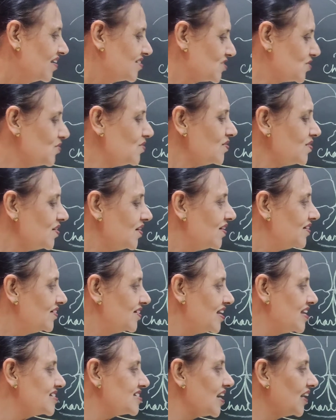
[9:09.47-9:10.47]
So,
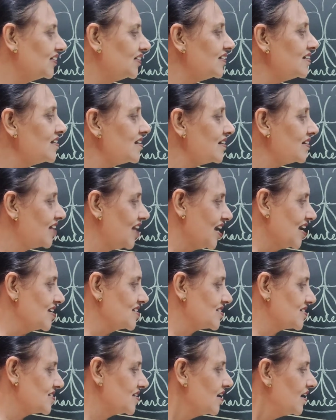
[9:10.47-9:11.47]
these are the
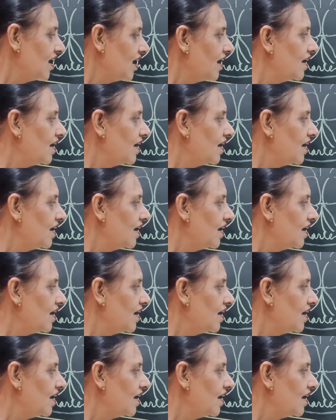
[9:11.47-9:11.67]
things.